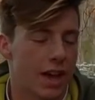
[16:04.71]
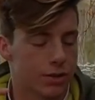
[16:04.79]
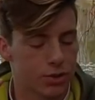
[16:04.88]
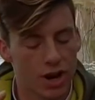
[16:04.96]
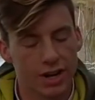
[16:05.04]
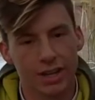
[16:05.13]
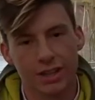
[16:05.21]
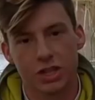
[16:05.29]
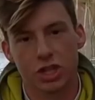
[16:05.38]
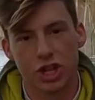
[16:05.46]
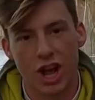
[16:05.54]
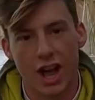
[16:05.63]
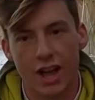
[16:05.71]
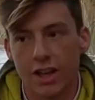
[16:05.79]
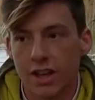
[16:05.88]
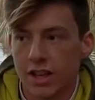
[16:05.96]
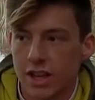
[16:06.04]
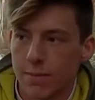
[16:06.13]
I was trying to get this shot,
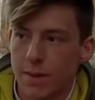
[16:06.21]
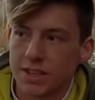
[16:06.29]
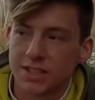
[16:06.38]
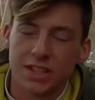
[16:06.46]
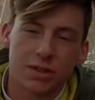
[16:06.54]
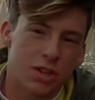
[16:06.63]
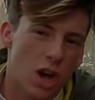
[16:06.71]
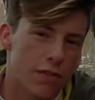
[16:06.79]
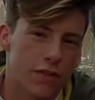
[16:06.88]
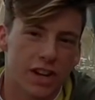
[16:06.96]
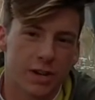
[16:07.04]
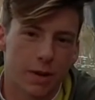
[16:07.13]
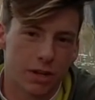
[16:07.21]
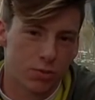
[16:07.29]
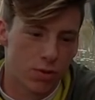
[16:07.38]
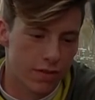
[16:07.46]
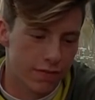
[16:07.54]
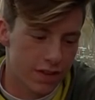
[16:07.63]
and basically it was hovering at about
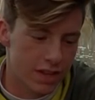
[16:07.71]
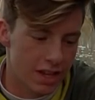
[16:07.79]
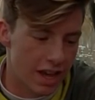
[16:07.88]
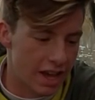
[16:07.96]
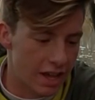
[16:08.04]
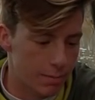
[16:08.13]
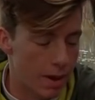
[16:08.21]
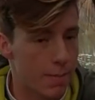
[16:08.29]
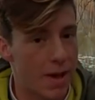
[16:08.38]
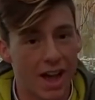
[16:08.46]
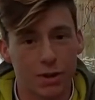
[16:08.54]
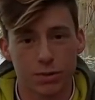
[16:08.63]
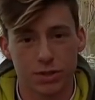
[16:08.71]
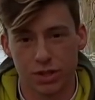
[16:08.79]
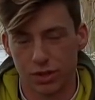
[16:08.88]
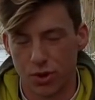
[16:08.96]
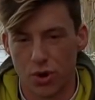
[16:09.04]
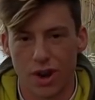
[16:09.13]
20 feet, and my back was to
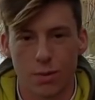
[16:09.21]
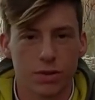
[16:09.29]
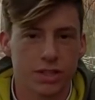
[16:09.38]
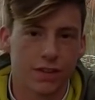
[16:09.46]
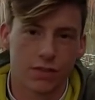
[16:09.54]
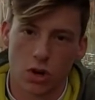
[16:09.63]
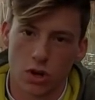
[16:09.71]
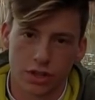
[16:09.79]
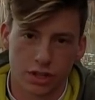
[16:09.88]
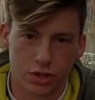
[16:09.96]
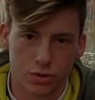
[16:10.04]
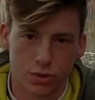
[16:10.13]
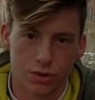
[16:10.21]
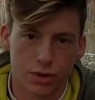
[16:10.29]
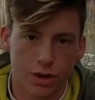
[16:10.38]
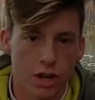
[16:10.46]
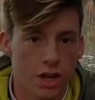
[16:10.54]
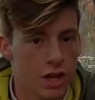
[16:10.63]
the drone. I wasn't even on the
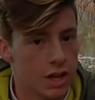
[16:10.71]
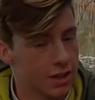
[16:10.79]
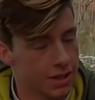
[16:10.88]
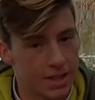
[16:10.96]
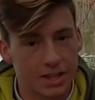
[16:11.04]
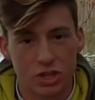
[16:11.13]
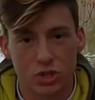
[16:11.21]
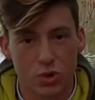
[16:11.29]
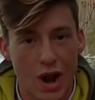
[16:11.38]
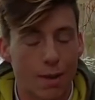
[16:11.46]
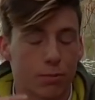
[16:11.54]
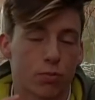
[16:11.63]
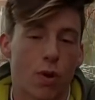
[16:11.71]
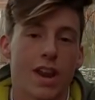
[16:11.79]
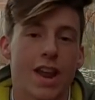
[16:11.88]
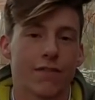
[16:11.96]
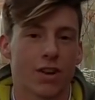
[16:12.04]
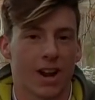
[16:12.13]
controller. The thing just dropped right
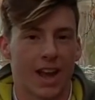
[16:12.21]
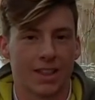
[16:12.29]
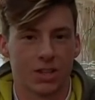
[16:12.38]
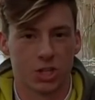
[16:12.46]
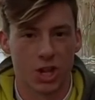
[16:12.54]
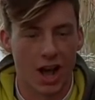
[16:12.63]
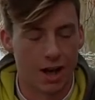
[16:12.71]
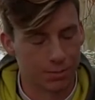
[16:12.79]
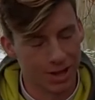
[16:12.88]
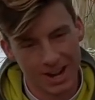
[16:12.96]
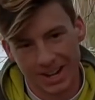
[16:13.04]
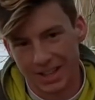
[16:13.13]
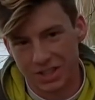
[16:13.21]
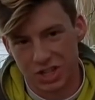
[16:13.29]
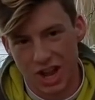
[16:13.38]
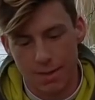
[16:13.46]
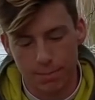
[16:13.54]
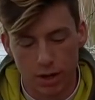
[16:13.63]
after I got the shot. I'm glad I got the
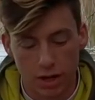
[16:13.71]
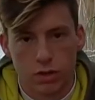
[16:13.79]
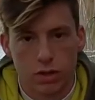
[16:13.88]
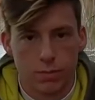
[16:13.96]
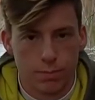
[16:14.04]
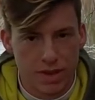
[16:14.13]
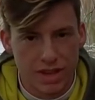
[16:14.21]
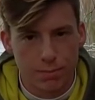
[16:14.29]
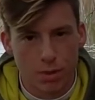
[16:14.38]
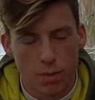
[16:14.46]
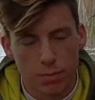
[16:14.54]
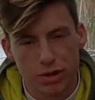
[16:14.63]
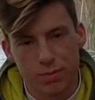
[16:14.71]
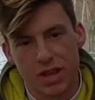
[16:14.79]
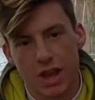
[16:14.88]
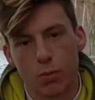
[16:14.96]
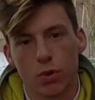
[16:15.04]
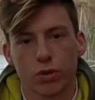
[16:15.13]
shot, but big bummer to me.
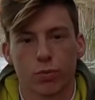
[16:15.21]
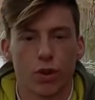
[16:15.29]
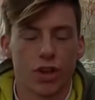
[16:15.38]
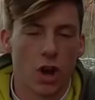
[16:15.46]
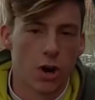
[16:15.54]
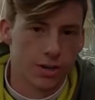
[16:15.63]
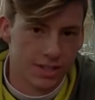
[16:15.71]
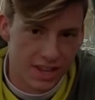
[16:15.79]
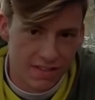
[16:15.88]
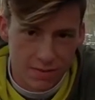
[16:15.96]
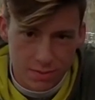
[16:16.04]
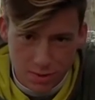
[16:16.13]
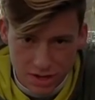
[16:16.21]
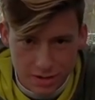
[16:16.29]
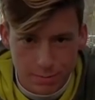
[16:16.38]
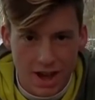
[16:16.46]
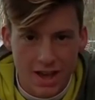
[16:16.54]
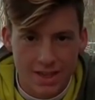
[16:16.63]
I worked really hard to save up the money
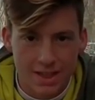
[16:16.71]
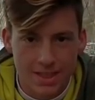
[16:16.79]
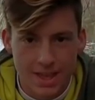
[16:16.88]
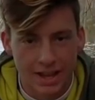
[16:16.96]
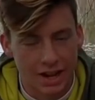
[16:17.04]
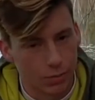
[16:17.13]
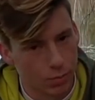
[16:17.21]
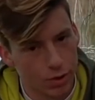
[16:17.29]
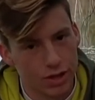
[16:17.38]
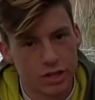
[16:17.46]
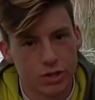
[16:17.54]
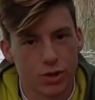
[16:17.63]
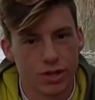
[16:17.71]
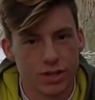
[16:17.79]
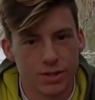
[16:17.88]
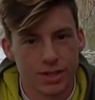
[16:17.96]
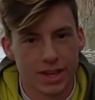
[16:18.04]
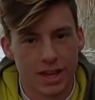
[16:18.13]
to buy that thing, and I really enjoyed
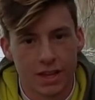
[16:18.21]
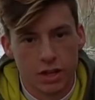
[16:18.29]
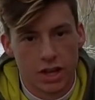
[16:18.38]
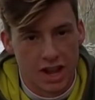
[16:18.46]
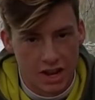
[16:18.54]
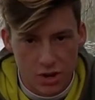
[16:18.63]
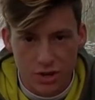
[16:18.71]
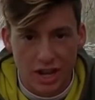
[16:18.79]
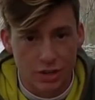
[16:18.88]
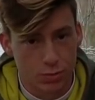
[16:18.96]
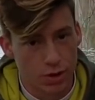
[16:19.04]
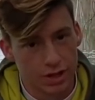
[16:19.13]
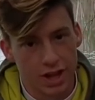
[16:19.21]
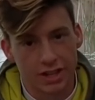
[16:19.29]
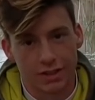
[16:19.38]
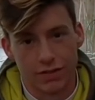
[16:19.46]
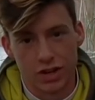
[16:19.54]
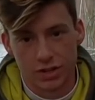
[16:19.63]
using it. And I know you guys really liked
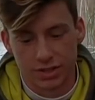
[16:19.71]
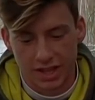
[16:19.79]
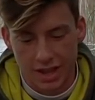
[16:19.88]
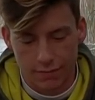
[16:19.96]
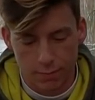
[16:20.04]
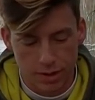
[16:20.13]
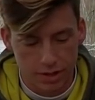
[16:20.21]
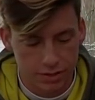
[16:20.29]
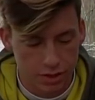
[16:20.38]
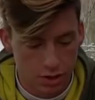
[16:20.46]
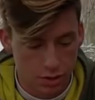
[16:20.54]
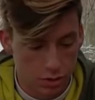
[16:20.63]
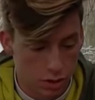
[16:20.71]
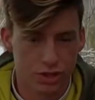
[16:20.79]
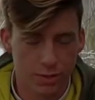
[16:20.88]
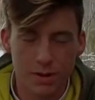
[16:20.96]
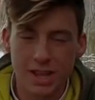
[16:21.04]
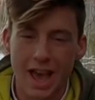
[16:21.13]
the videos that came from it. So
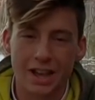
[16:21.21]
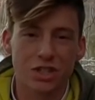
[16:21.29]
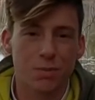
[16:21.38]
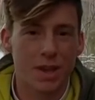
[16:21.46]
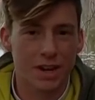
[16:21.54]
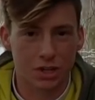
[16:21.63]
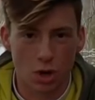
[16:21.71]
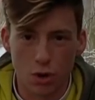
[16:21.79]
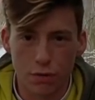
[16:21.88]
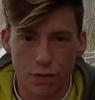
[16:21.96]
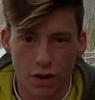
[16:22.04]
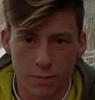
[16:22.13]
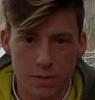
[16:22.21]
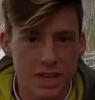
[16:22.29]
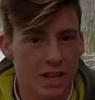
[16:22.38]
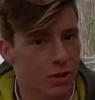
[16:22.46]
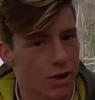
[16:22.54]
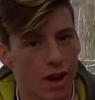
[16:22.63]
somebody actually made a
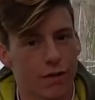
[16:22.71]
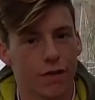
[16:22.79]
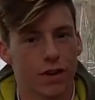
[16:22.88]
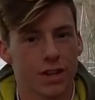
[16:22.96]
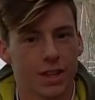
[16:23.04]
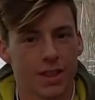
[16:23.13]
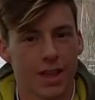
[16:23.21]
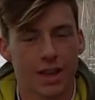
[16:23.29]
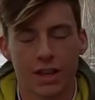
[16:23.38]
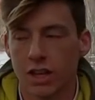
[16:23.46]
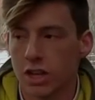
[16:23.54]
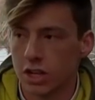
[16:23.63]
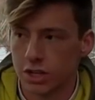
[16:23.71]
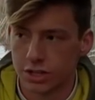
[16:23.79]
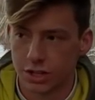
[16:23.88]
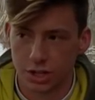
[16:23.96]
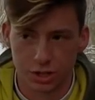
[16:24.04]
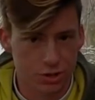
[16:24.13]
GoFundMe, a crowdfunding thing,
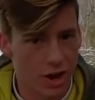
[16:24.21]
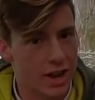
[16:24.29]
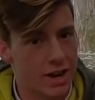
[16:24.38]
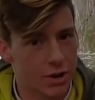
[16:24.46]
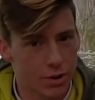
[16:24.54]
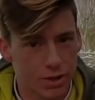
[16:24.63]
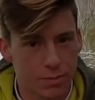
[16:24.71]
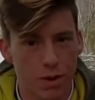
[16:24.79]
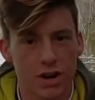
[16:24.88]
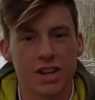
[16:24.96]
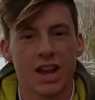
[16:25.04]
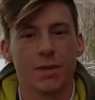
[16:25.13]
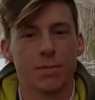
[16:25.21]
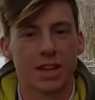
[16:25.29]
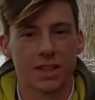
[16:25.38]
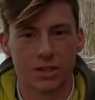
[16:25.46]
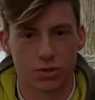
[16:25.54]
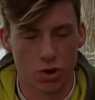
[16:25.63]
to try and earn the money to help me
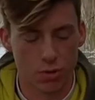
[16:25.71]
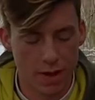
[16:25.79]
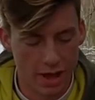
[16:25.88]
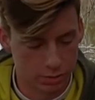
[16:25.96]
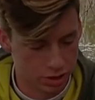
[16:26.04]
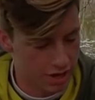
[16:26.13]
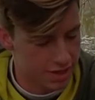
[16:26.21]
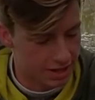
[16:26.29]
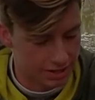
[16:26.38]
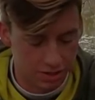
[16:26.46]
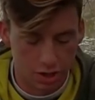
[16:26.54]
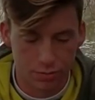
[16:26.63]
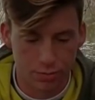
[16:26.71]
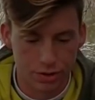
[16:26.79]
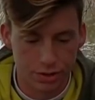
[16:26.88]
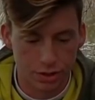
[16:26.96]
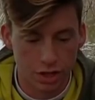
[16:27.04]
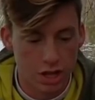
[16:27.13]
get this drone back, which I think is
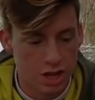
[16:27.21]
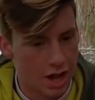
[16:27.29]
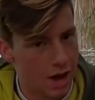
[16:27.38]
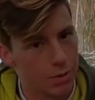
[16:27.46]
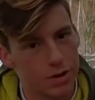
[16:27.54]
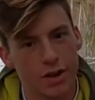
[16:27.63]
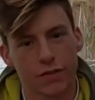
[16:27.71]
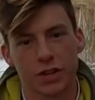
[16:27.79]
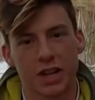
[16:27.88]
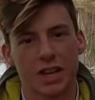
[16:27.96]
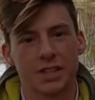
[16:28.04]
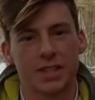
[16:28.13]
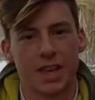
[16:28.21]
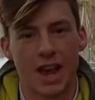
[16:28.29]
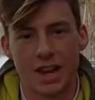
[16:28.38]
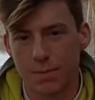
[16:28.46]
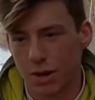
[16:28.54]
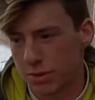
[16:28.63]
unreal. I would never guess that
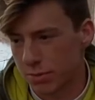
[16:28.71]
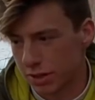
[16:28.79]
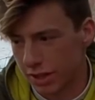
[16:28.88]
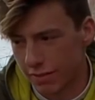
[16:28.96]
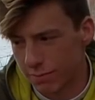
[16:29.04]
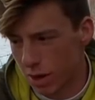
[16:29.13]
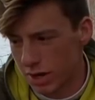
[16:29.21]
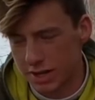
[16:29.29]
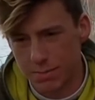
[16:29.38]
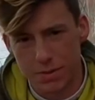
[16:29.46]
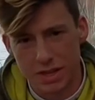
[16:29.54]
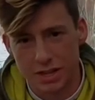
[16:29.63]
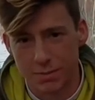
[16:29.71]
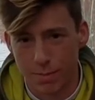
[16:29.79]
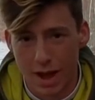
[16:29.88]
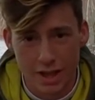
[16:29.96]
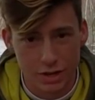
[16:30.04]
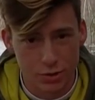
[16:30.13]
anybody would give money to me to
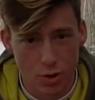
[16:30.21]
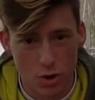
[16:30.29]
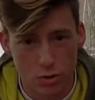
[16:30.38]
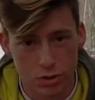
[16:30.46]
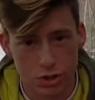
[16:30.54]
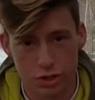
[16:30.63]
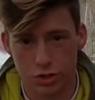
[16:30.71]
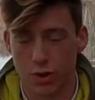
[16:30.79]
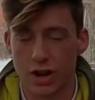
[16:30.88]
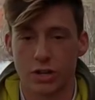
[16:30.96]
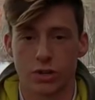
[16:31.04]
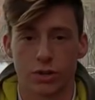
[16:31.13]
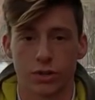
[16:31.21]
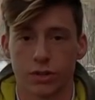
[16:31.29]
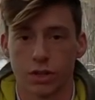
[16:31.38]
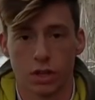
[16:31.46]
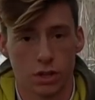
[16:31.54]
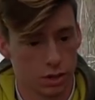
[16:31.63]
buy a drone, just strangers.
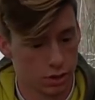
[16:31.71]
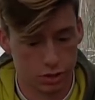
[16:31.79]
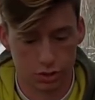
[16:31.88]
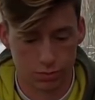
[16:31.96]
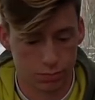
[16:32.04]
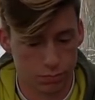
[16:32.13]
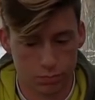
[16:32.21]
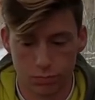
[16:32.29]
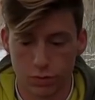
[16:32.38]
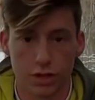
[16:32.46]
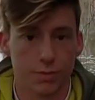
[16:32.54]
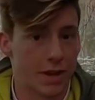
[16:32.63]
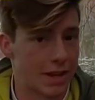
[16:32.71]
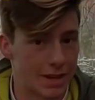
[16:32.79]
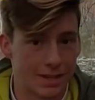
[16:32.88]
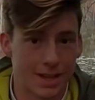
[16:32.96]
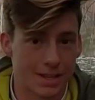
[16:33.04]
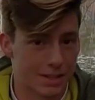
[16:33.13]
It just doesn't make any
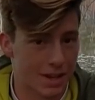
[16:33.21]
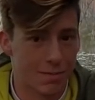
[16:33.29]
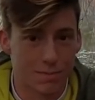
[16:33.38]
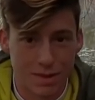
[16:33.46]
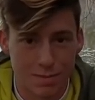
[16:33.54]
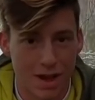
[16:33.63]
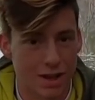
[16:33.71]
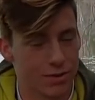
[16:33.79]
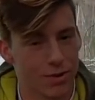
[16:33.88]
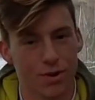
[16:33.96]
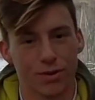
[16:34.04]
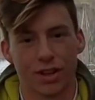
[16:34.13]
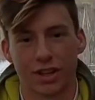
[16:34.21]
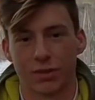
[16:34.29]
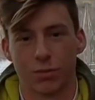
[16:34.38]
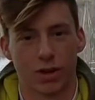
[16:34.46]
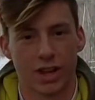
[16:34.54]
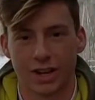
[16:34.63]
sense to help me buy a drone. Like,
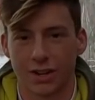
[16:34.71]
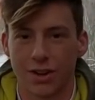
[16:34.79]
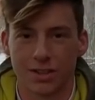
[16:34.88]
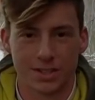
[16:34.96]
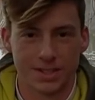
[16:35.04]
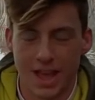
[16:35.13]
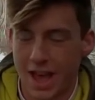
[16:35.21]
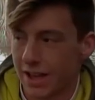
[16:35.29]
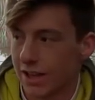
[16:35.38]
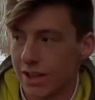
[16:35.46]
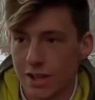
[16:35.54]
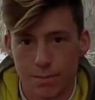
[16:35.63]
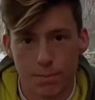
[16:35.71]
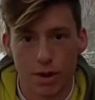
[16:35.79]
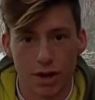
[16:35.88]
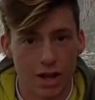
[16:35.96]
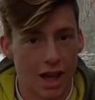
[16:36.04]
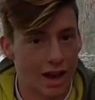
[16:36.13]
what kind of cause is that?
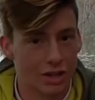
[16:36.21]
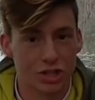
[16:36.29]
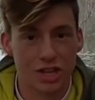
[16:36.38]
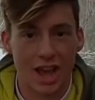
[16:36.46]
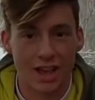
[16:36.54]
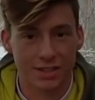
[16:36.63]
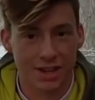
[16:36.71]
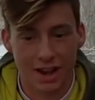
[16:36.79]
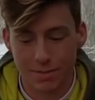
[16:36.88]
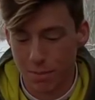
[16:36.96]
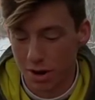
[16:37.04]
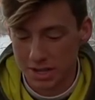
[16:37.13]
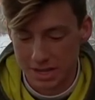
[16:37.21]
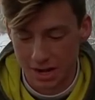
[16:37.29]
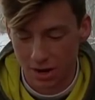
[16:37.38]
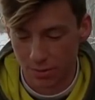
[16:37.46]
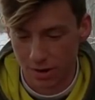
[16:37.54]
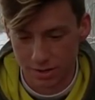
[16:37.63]
But actually it has a lot of money in it
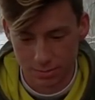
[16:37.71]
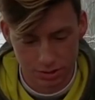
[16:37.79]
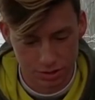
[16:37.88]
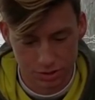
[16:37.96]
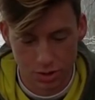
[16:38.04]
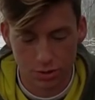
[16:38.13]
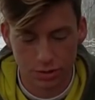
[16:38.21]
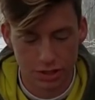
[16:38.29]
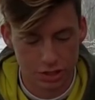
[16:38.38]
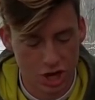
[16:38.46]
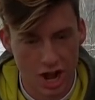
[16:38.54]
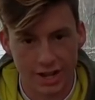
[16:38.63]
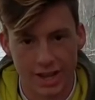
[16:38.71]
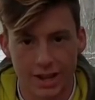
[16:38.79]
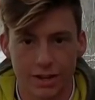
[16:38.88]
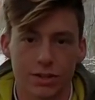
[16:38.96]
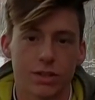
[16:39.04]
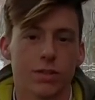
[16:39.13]
already, which is totally
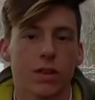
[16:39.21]
shocking.